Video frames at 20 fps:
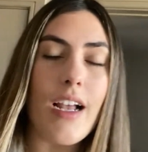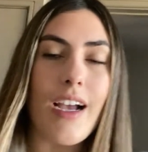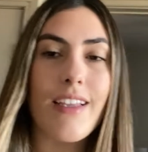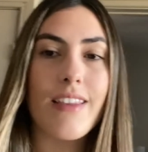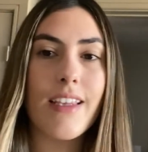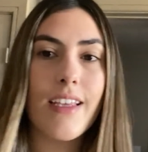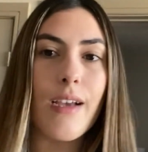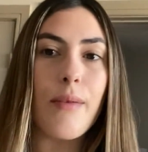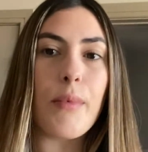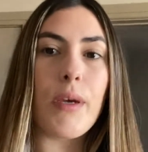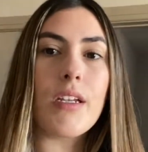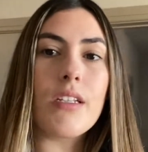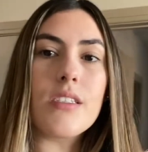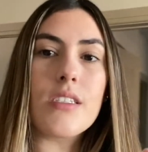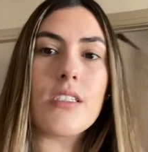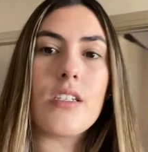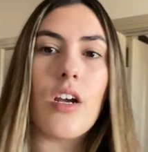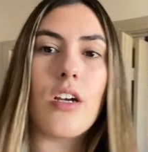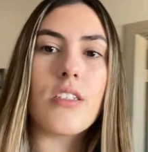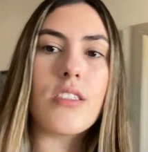I think I'm gonna
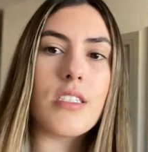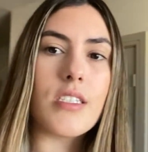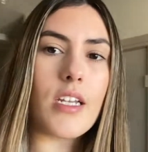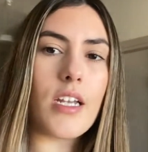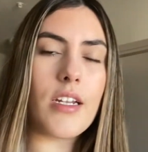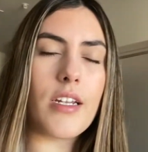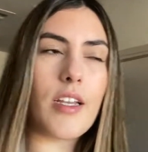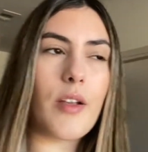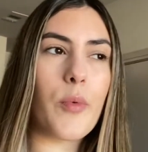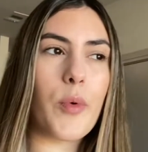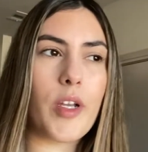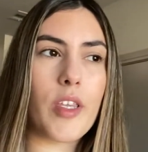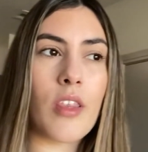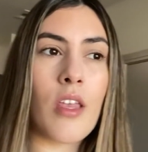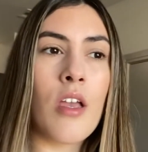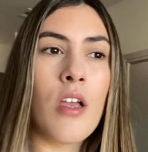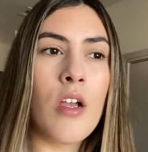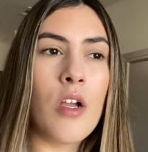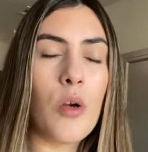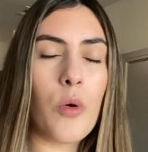start studying with
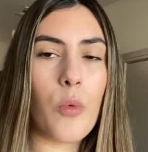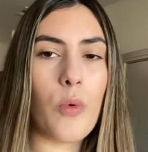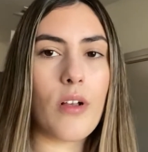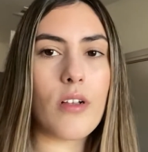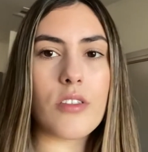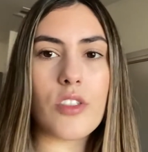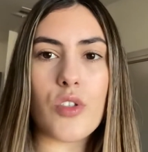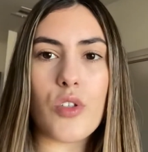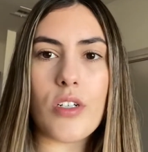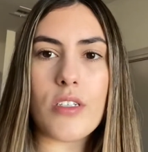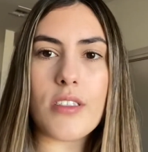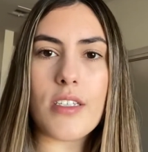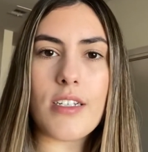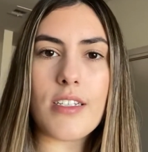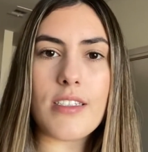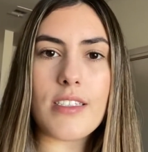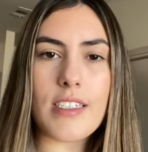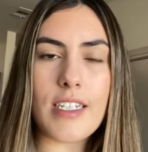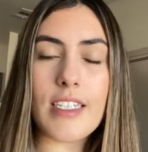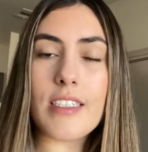wills, trusts, and
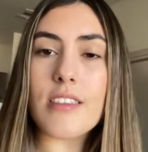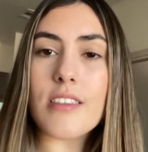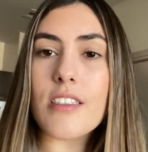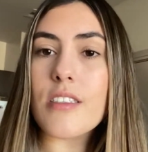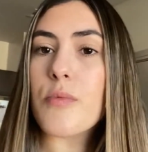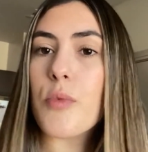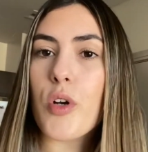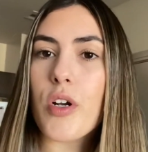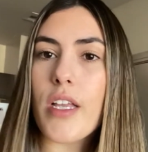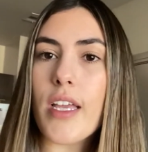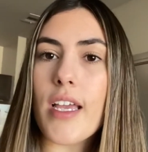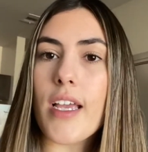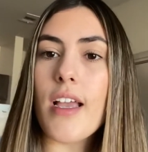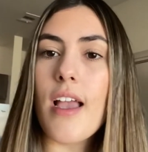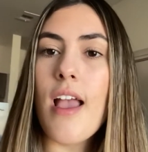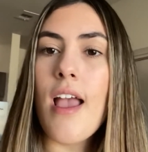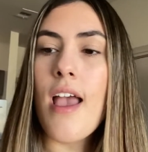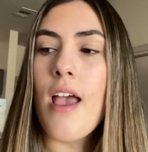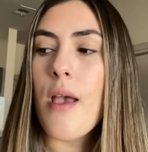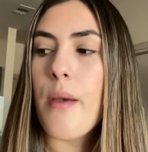estates this morning